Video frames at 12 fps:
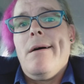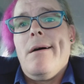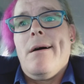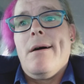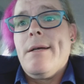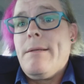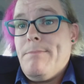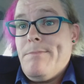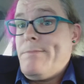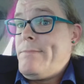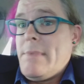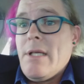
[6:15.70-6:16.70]
I
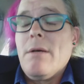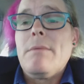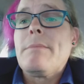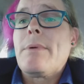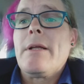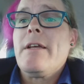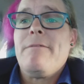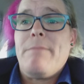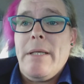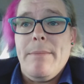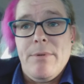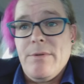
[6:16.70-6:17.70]
don't believe
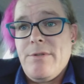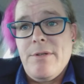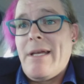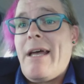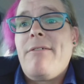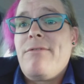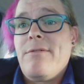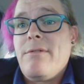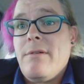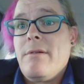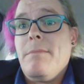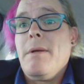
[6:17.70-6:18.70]
people should have
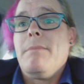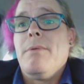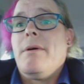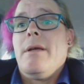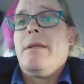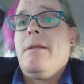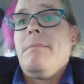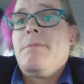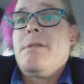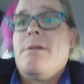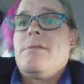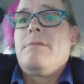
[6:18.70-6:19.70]
to be put in the
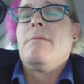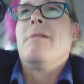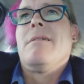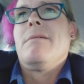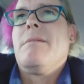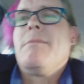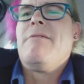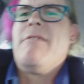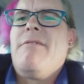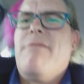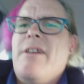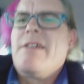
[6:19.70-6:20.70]
position. Let me
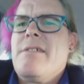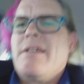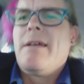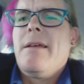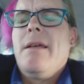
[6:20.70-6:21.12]
rephrase that.